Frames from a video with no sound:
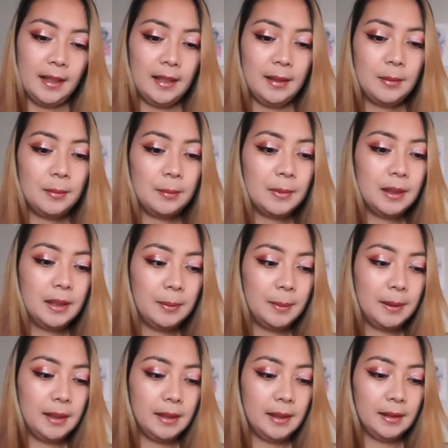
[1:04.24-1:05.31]
I'm going to
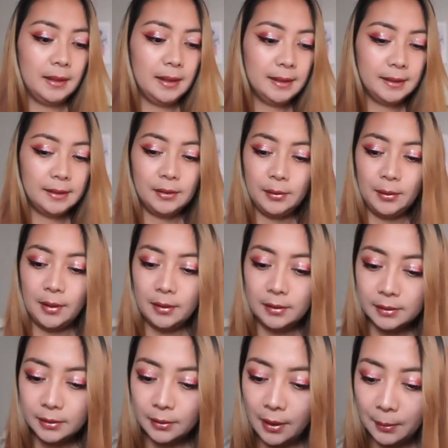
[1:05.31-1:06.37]
be needing this too,
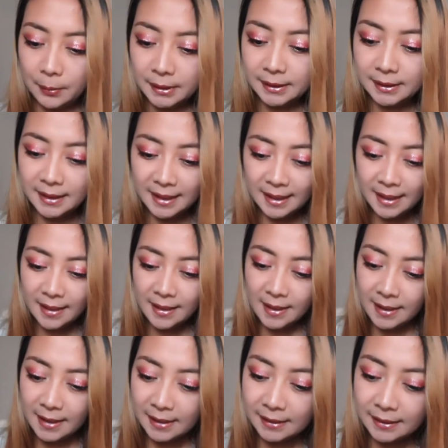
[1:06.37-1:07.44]
so I will see.
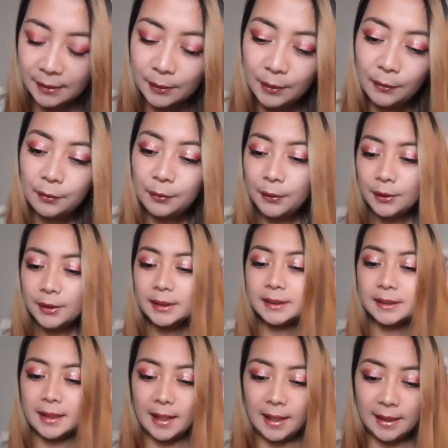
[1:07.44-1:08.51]
So the first
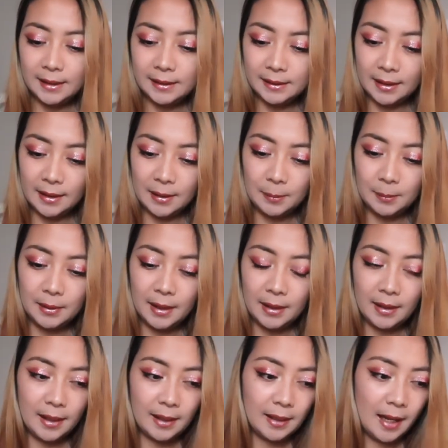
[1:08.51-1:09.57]
item
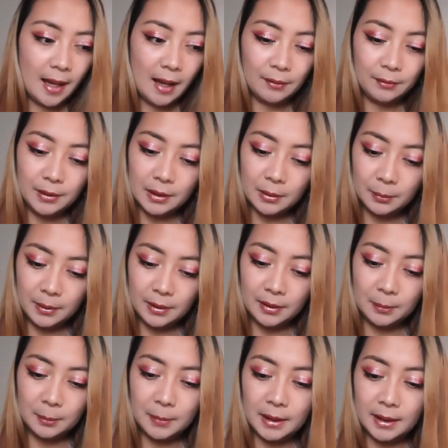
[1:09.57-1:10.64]
that I have here with
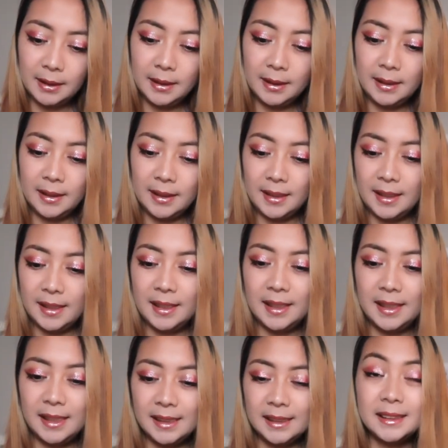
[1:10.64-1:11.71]
me
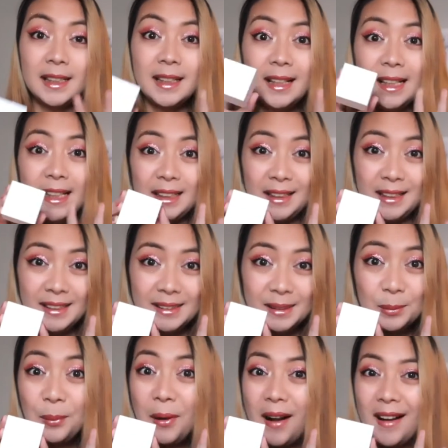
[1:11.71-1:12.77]
is
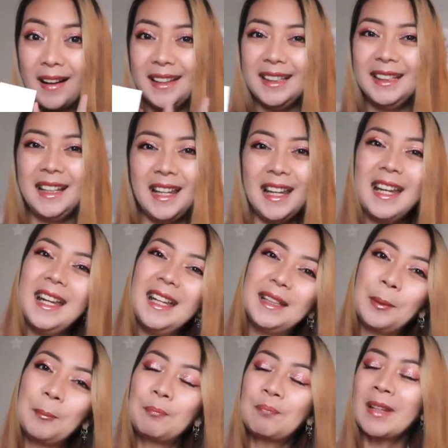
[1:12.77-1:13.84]
this one, and
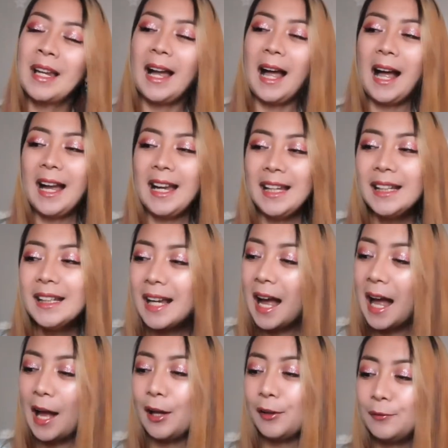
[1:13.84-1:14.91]
I
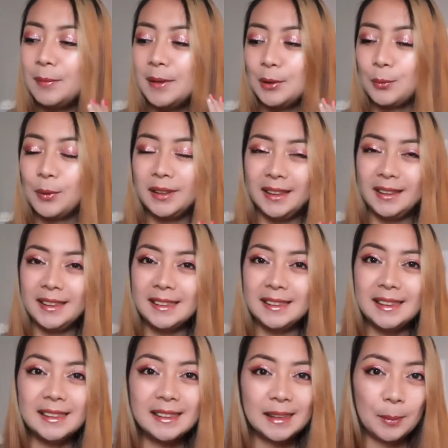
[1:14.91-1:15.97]
have been wanting this
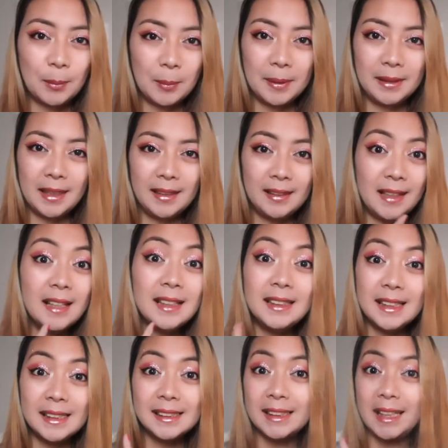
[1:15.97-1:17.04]
since the moment that
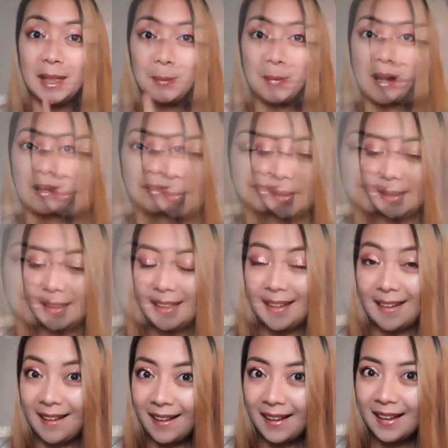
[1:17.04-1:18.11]
this came out. But
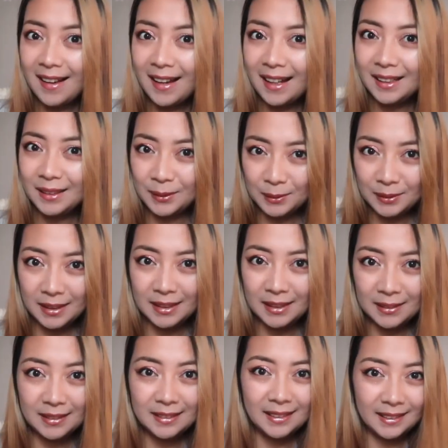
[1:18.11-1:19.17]
yeah, I know that
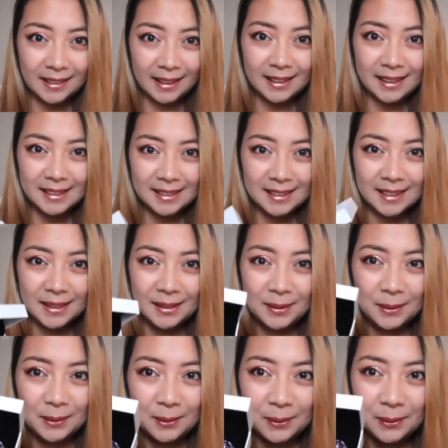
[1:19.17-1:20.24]
you're gonna like this
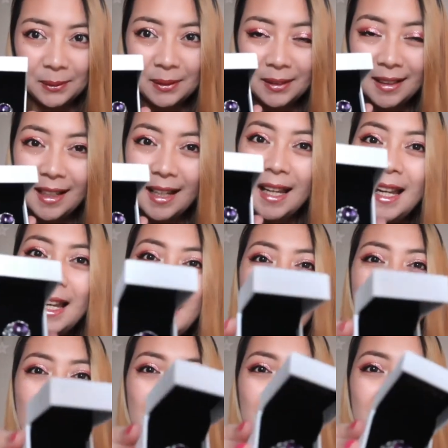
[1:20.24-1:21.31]
too.
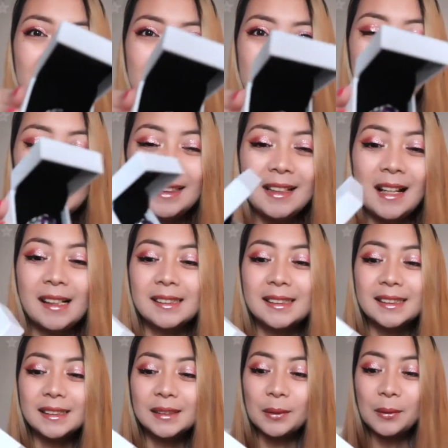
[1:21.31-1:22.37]
It got
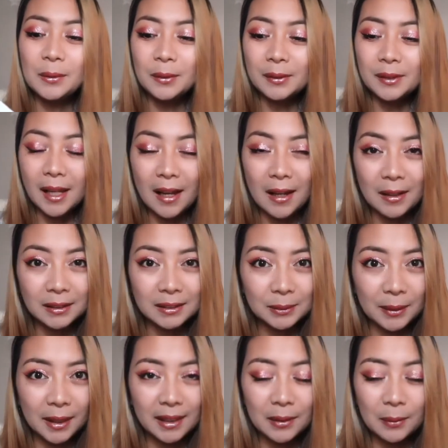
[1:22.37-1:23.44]
sold out
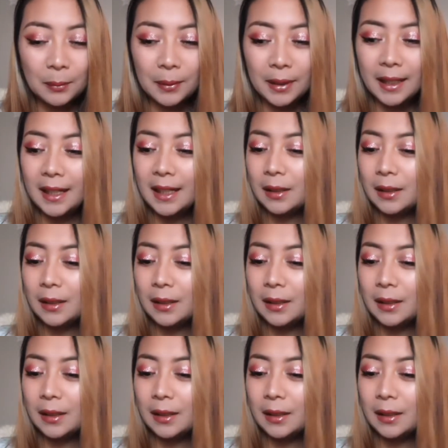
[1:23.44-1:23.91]
right away.